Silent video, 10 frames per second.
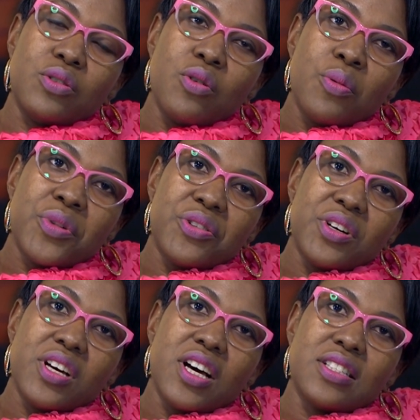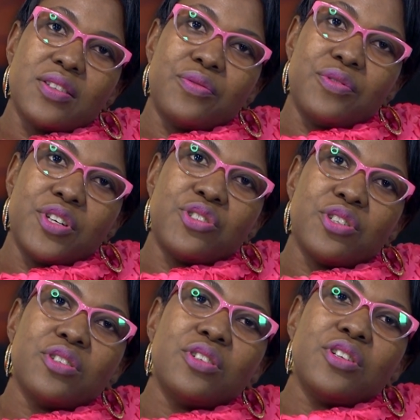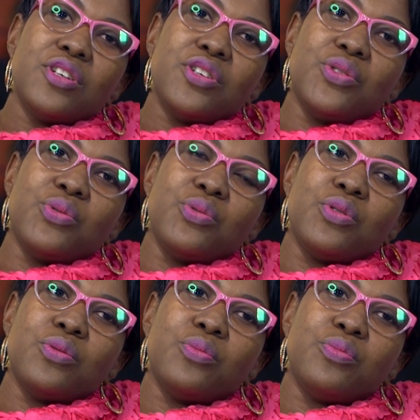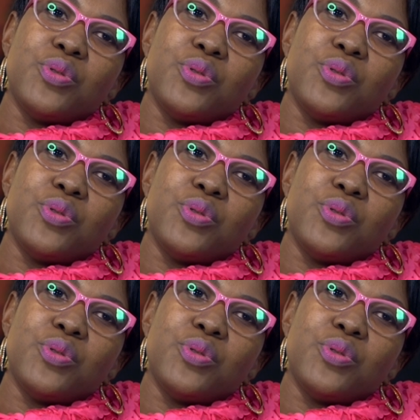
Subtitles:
got married as a virgin, you will